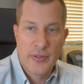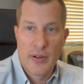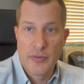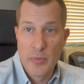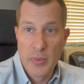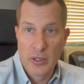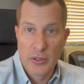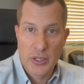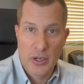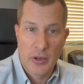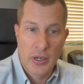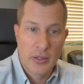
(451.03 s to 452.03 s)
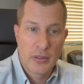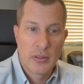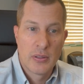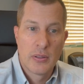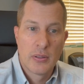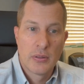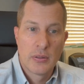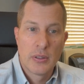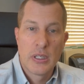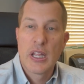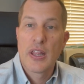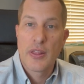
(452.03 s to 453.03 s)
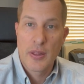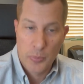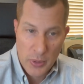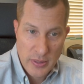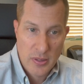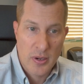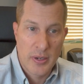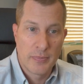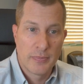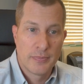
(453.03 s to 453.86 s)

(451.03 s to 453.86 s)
of the military? The president.